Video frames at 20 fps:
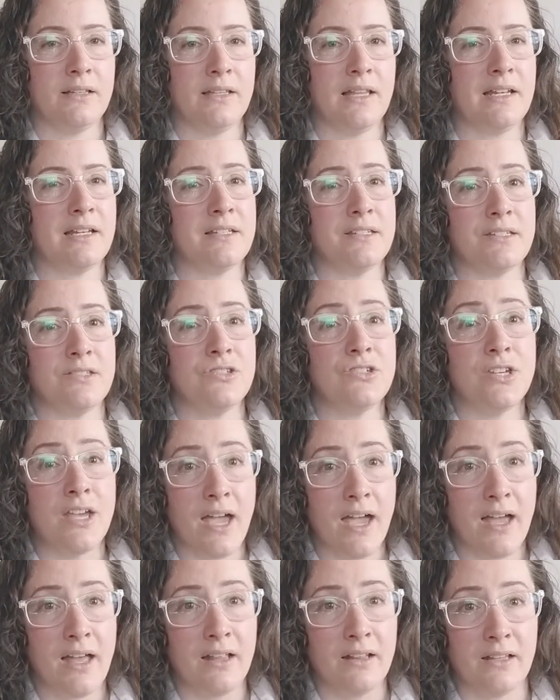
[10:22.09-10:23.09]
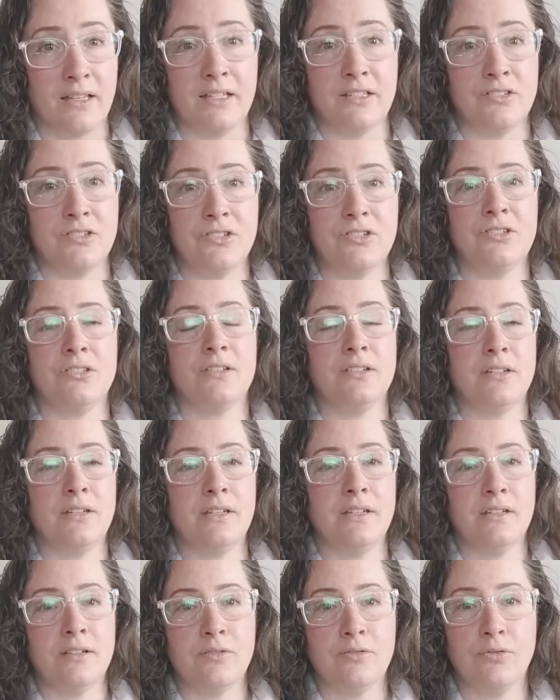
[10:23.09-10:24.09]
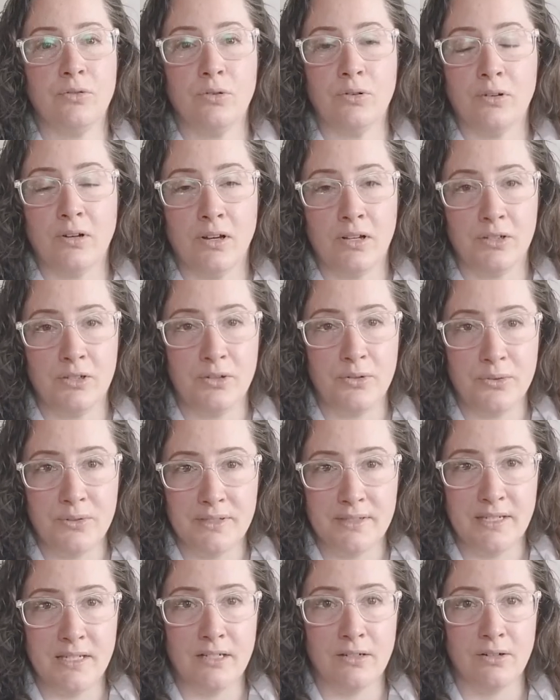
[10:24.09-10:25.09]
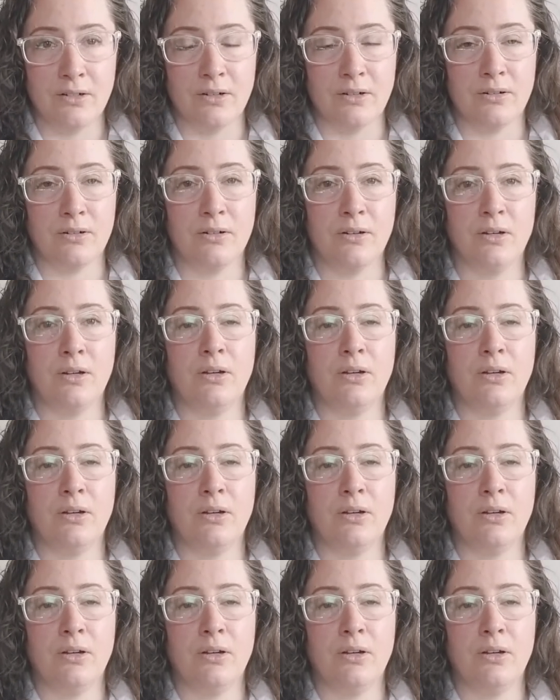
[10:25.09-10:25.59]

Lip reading: that is challenged for a new seeker,